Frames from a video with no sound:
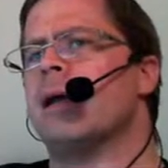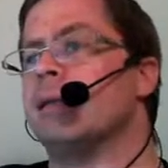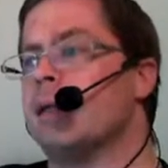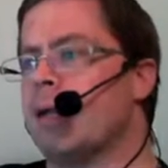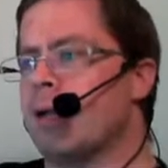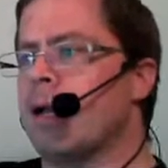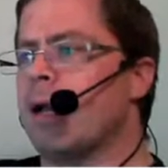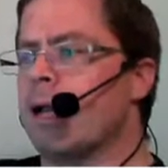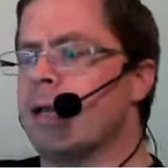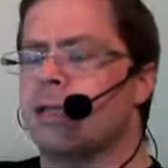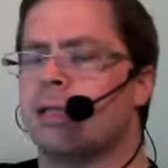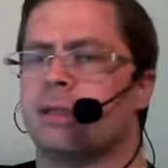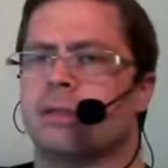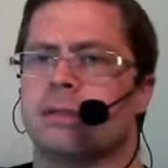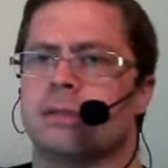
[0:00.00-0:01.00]
I do.
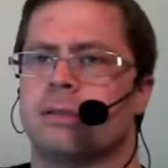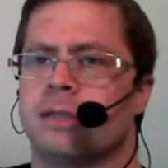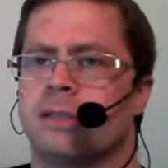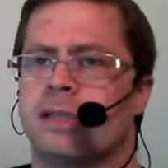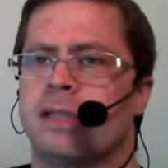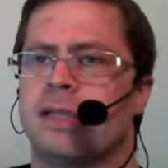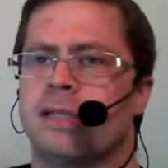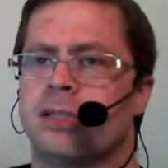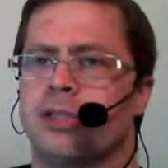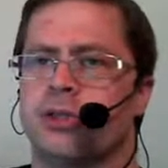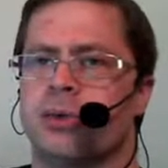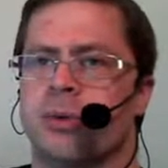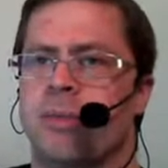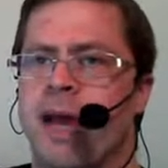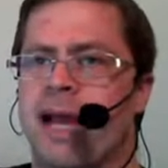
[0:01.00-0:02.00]
I didn't
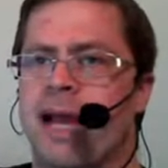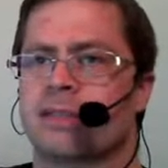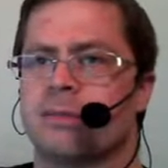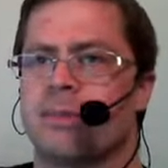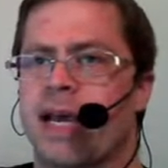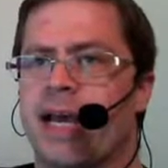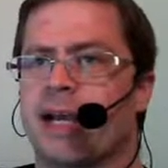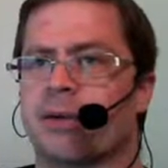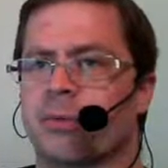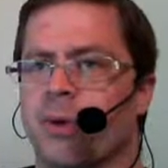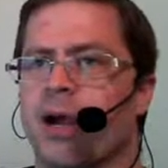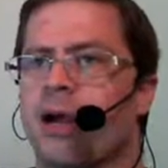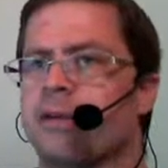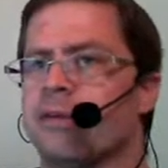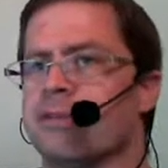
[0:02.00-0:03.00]
do a back-to-back
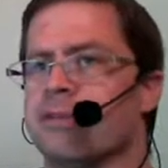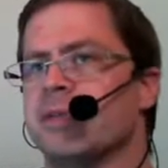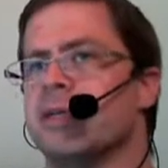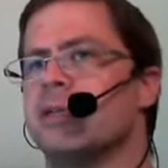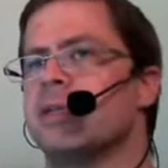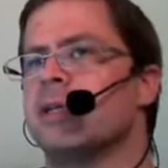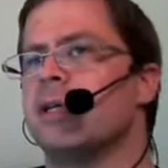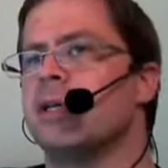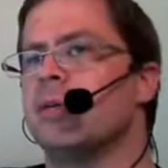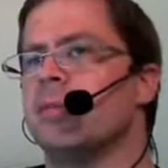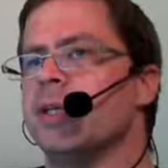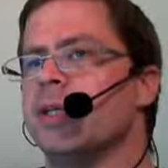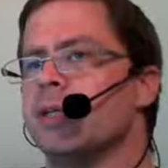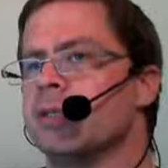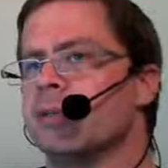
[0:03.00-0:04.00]
ride of it
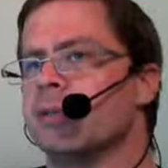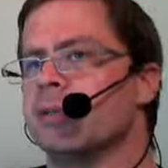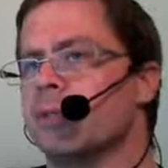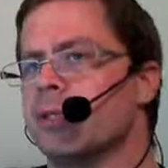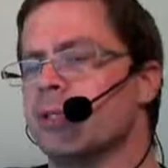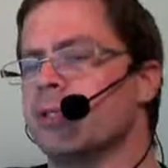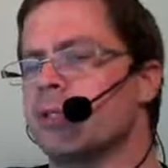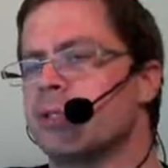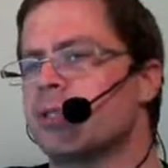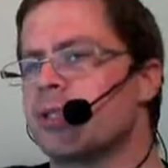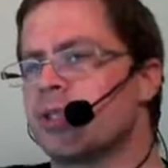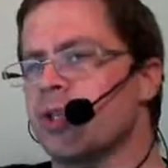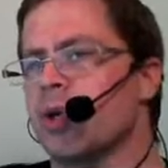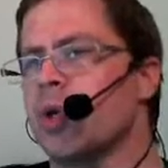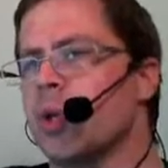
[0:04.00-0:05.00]
because it was just
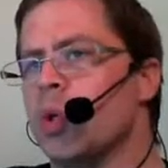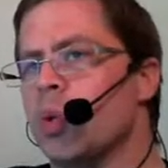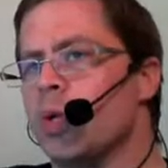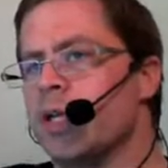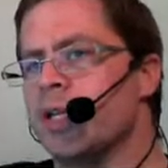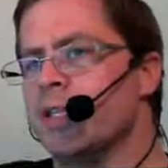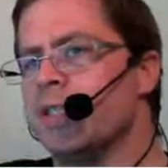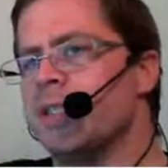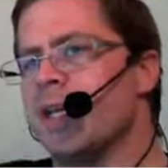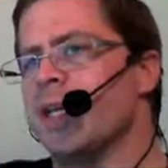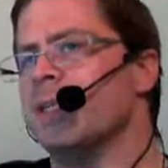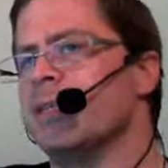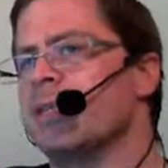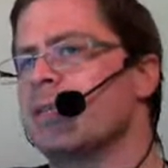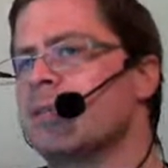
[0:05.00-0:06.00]
so
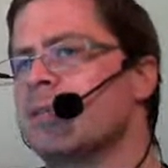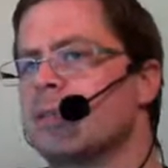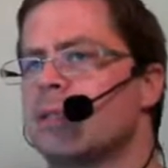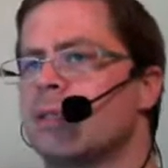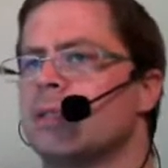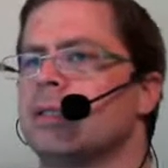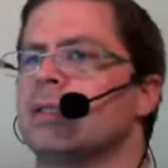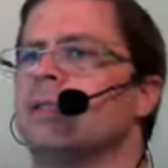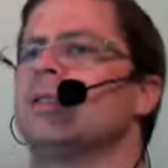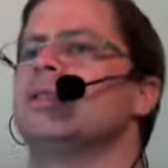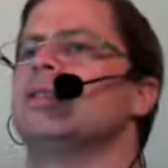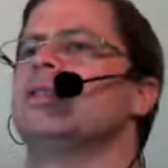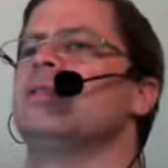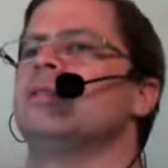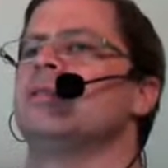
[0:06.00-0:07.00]
intense.
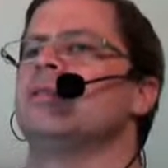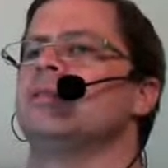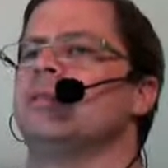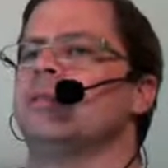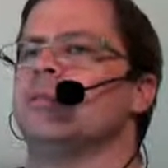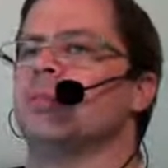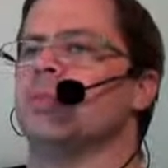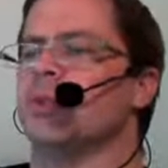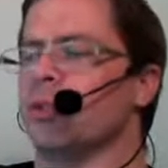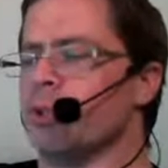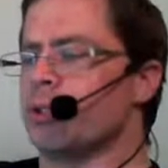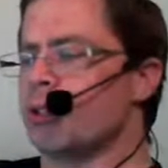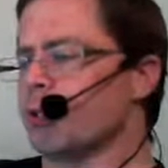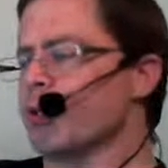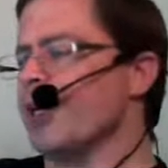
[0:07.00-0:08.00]
Blue
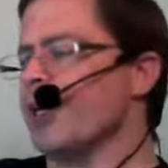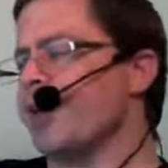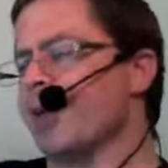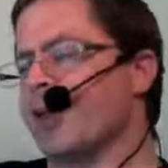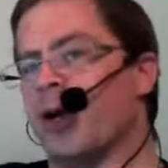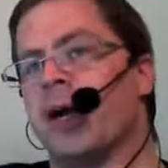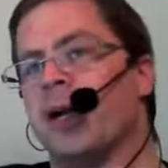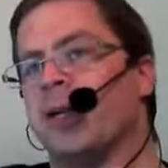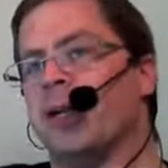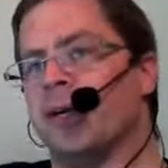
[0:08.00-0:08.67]
Streak at Conney.